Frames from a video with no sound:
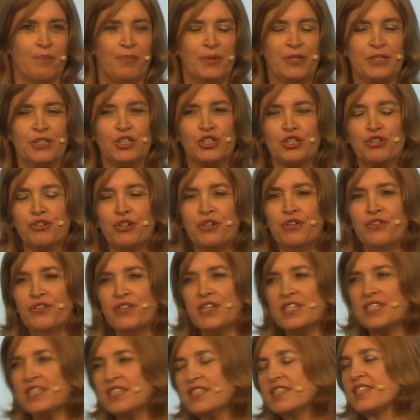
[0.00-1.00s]
But
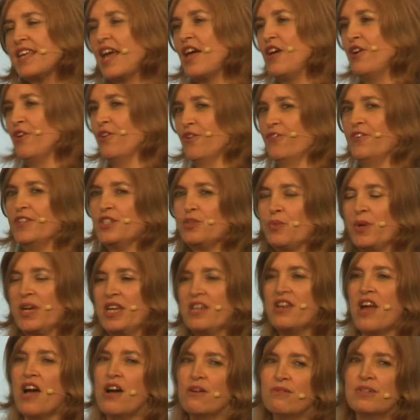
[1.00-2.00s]
truth itself, as
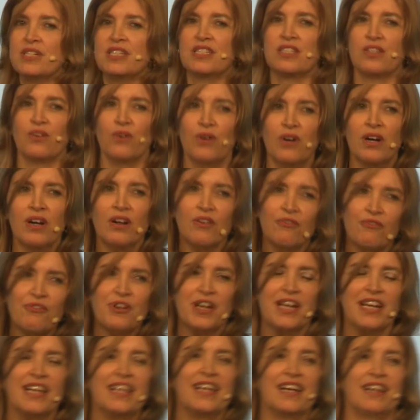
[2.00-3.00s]
we know, is
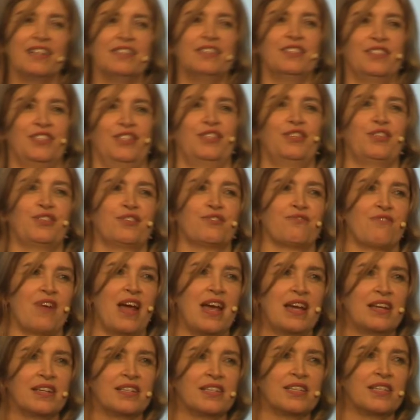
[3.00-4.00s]
really under
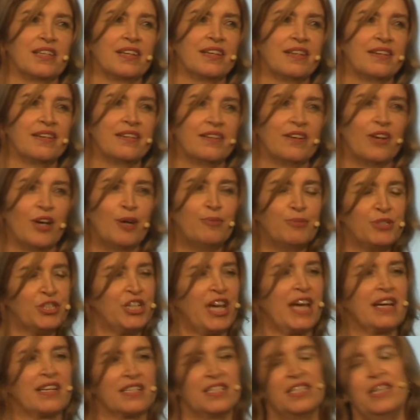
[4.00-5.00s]
threat
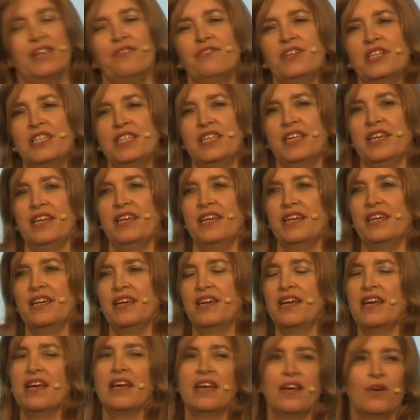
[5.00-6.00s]
objectivity.
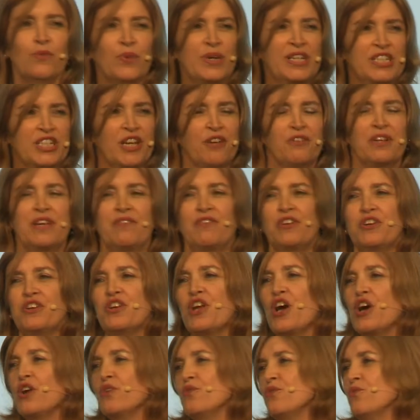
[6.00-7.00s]
We don't
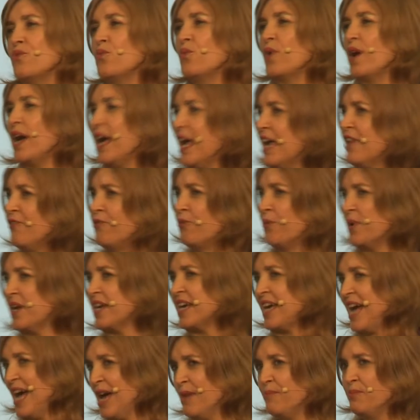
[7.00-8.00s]
even know if we
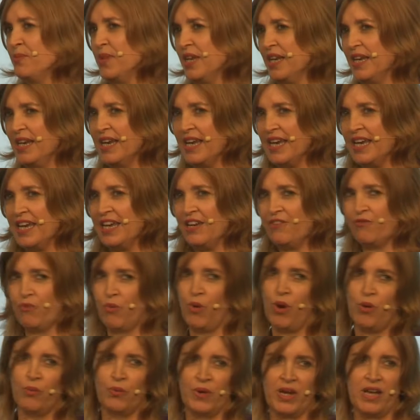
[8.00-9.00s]
can believe
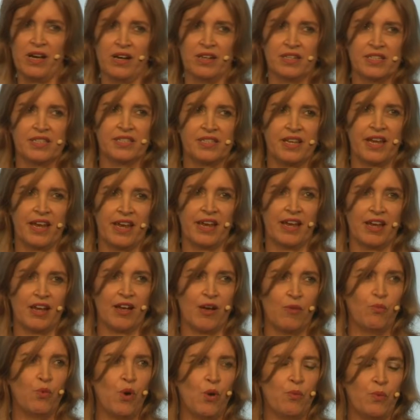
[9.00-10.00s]
what we are
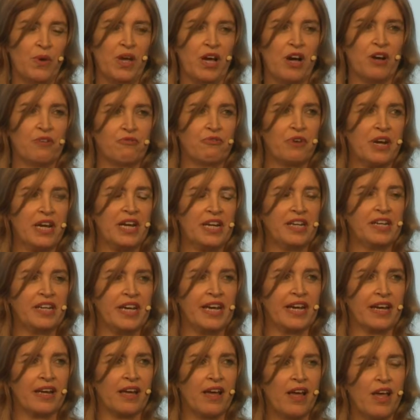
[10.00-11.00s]
seeing and what we are
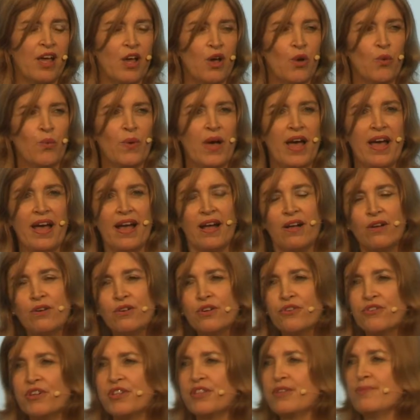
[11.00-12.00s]
reading, where
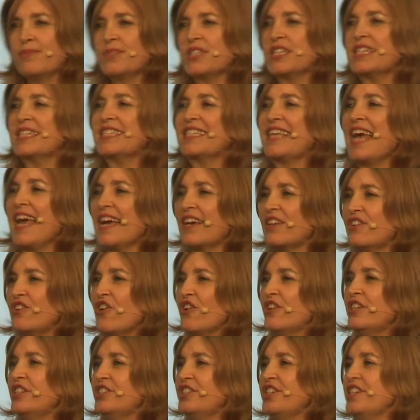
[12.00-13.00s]
algorithms and
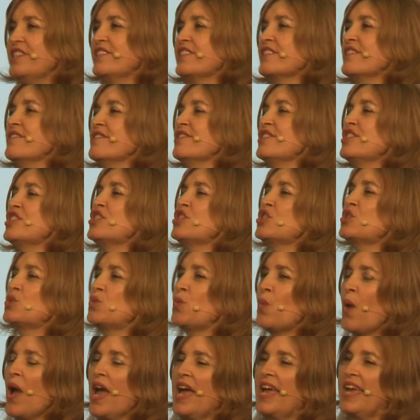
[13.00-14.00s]
technologies can
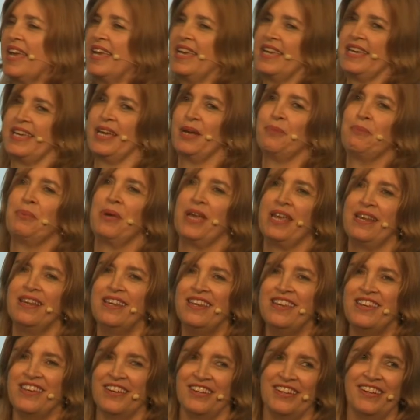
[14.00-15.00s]
sway
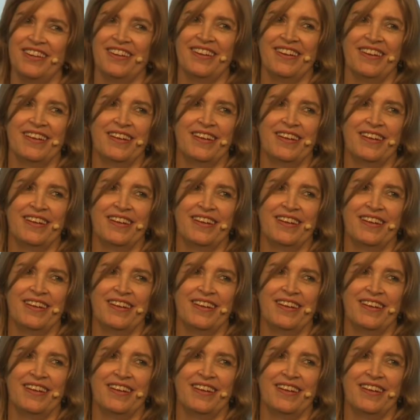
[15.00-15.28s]
opinion